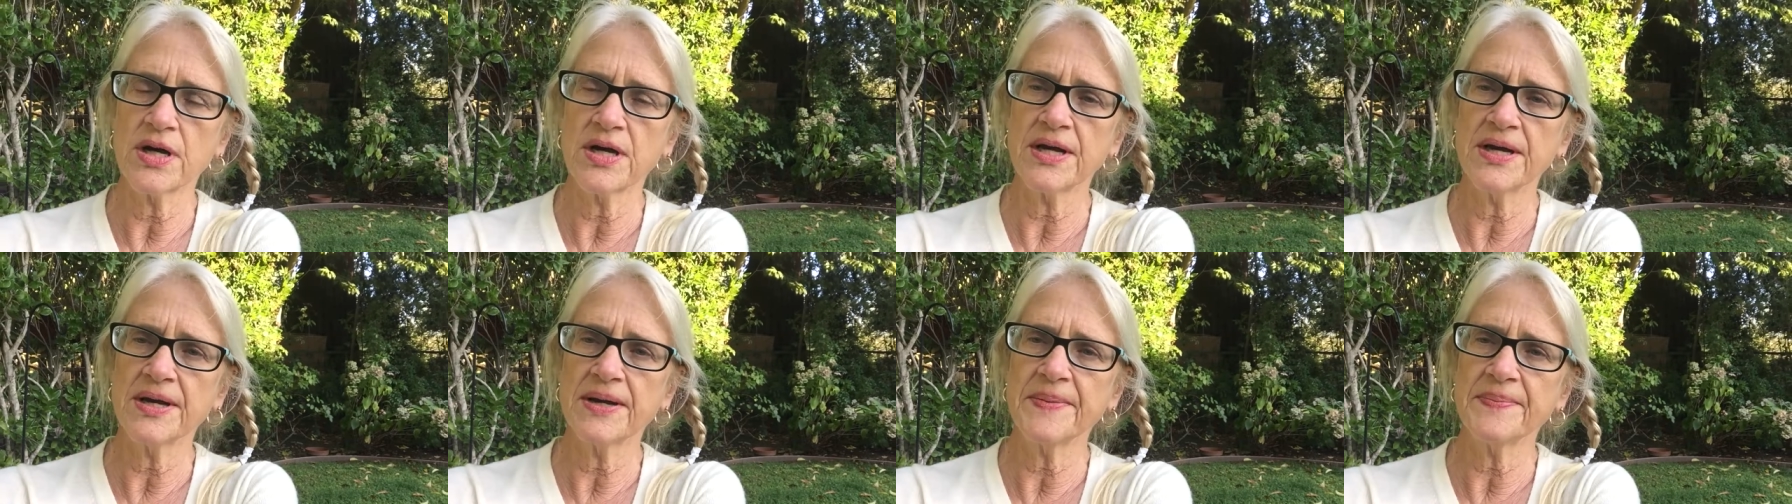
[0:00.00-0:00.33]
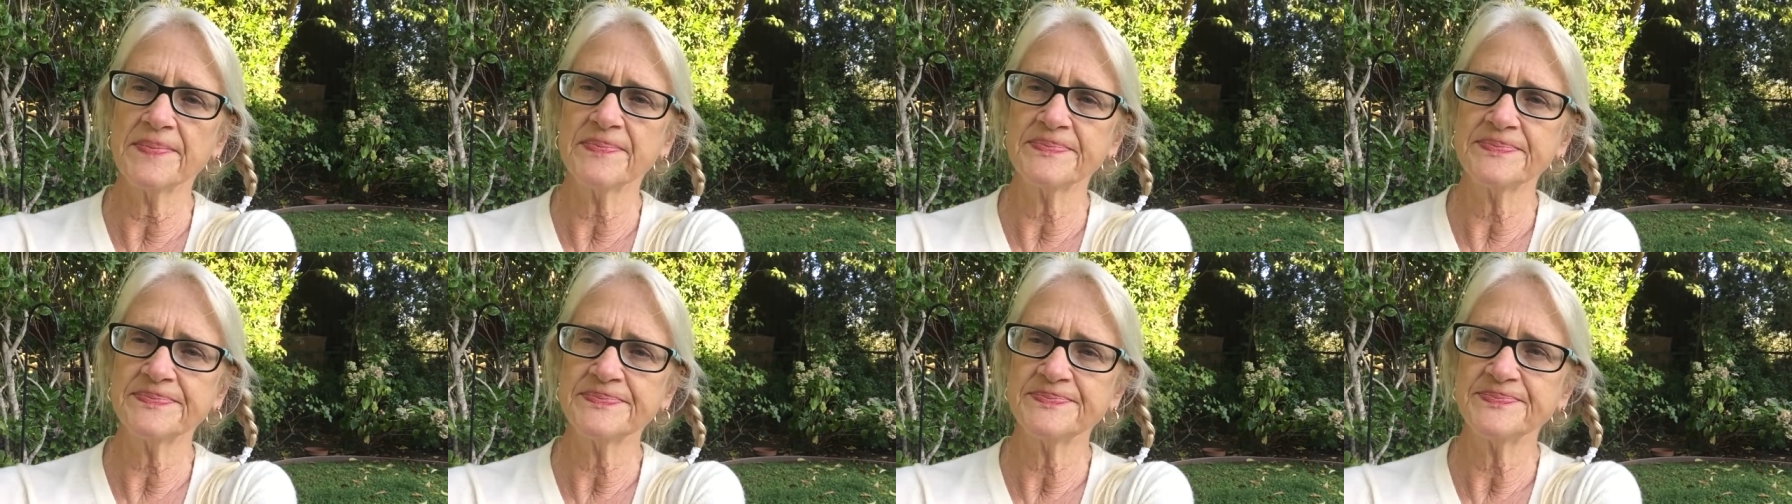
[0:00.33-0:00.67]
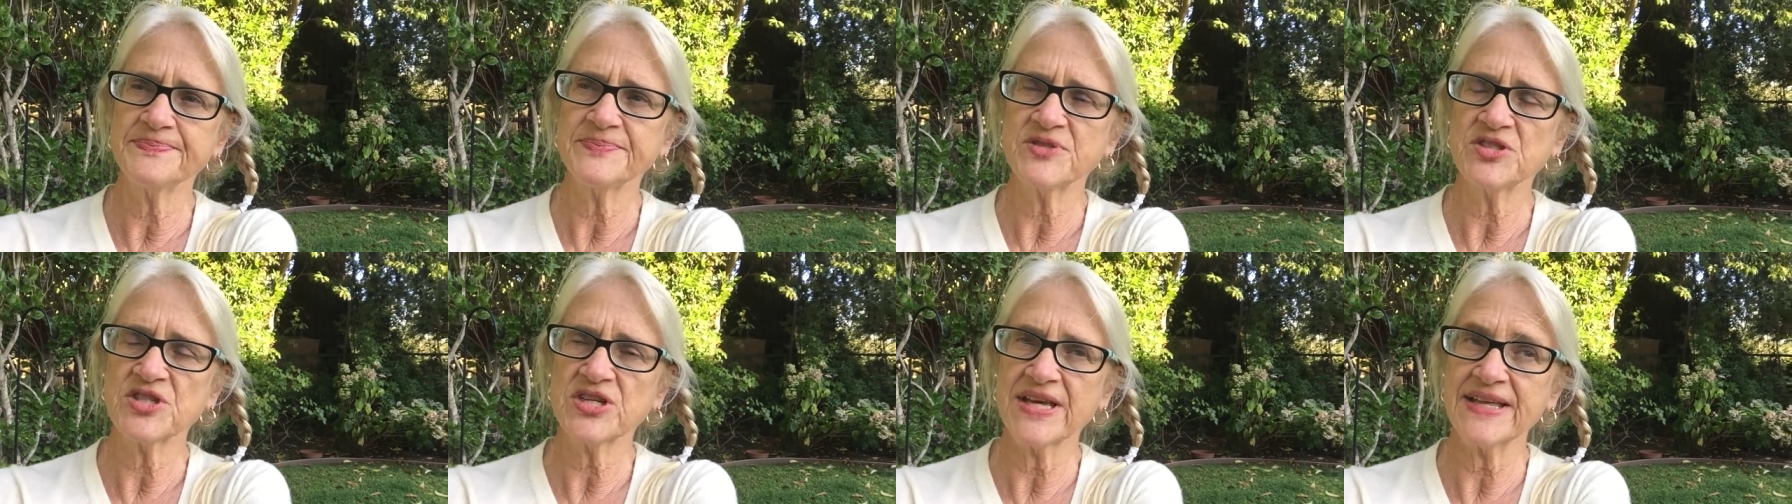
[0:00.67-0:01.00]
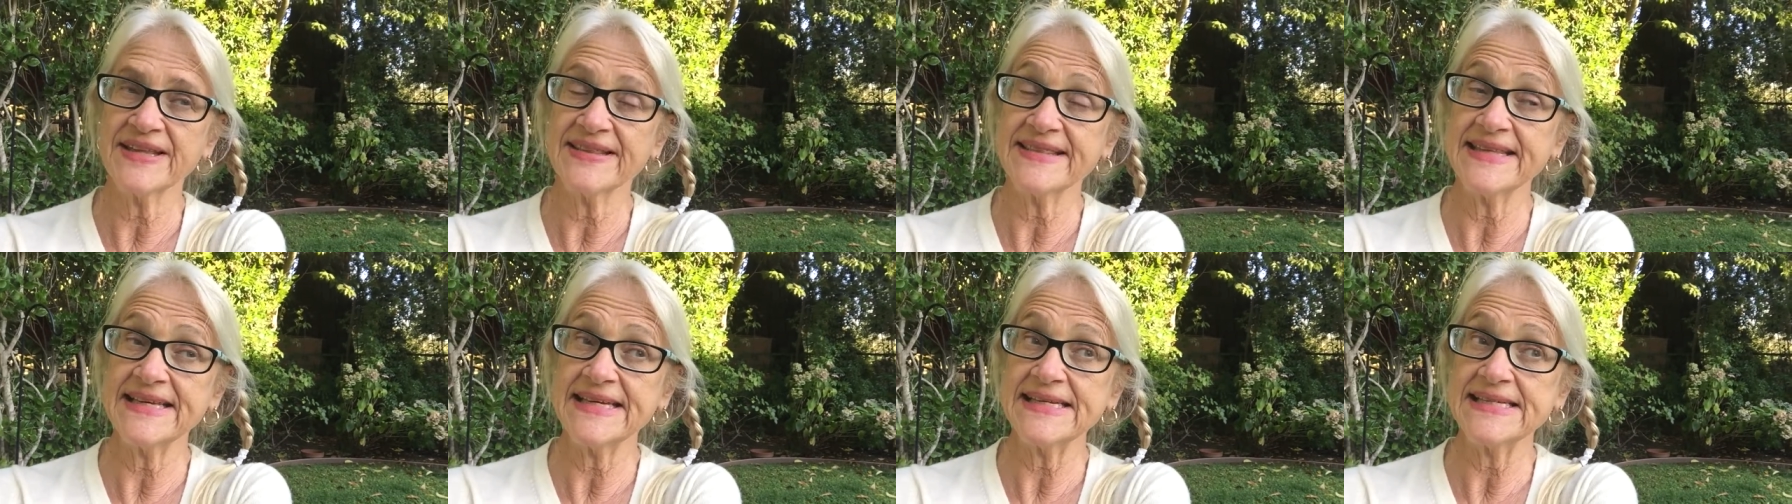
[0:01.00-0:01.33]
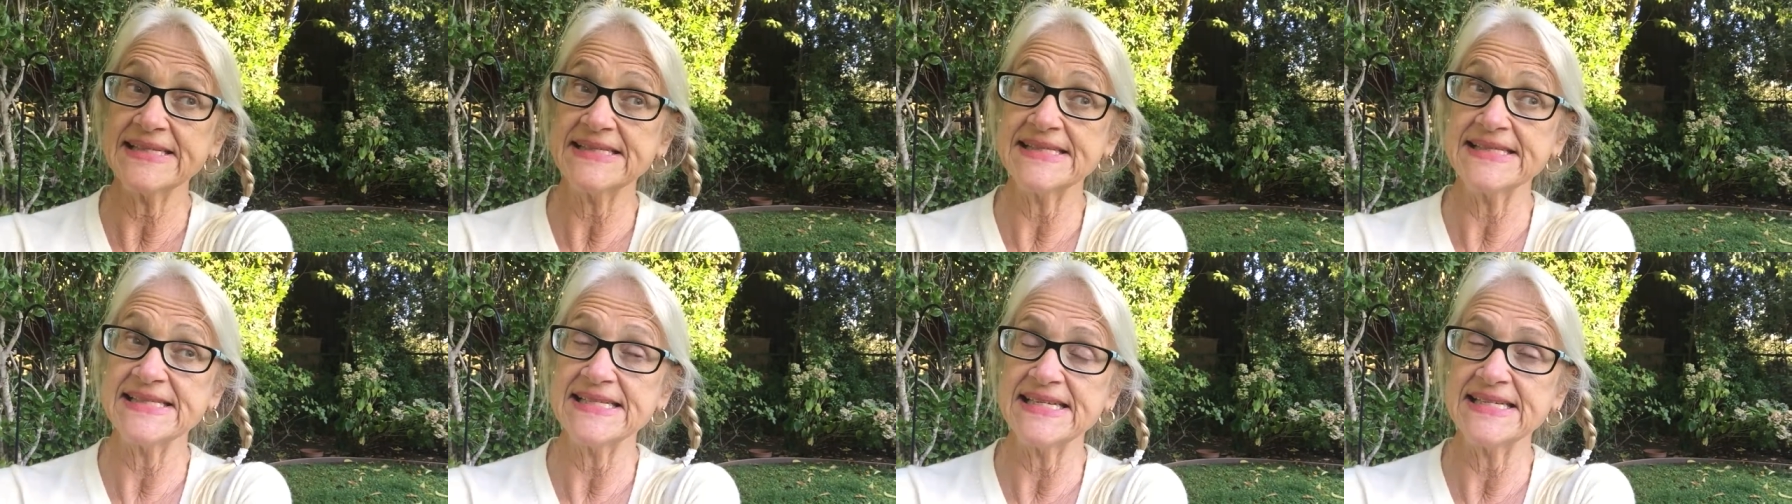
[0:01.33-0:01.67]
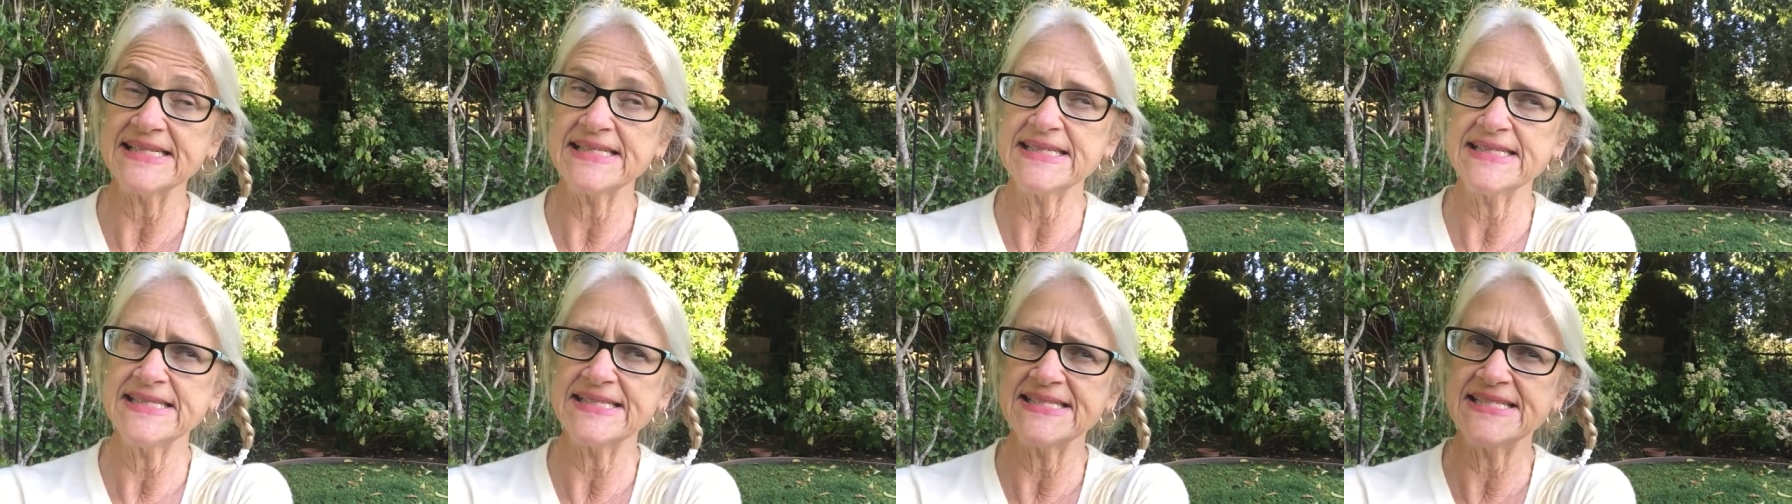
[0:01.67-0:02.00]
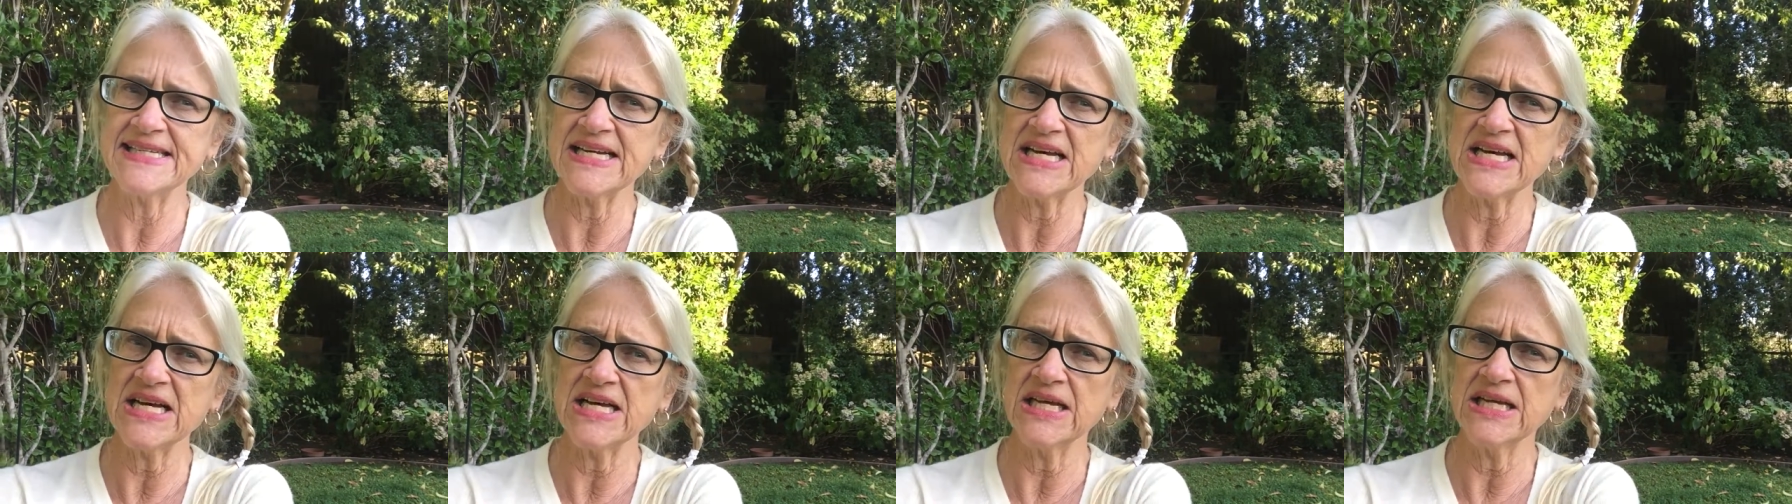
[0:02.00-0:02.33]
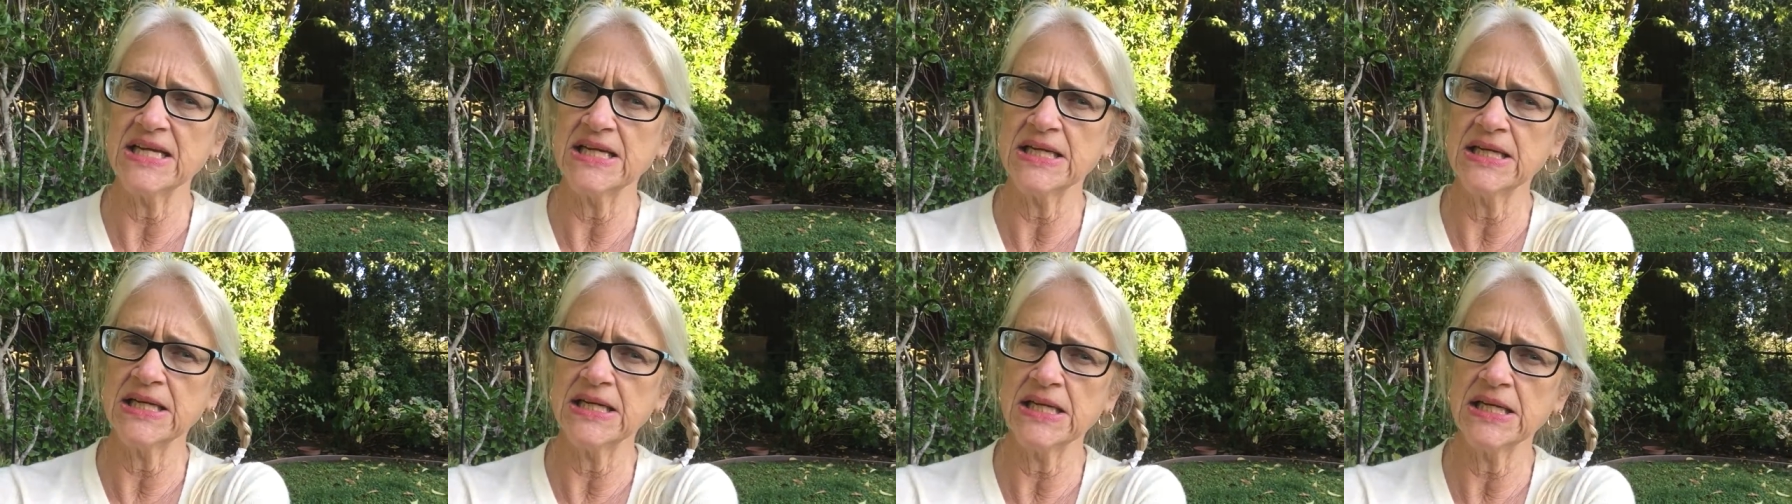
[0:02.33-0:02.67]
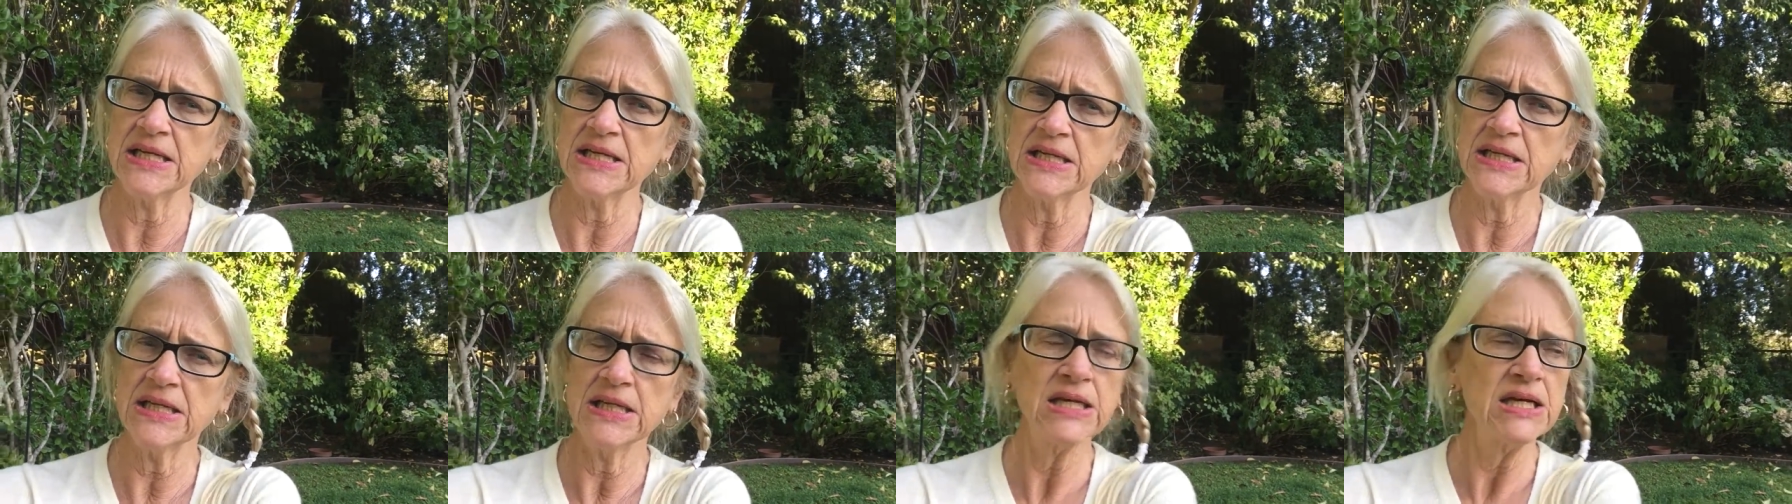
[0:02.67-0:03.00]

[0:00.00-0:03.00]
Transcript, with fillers: Um, to get things done.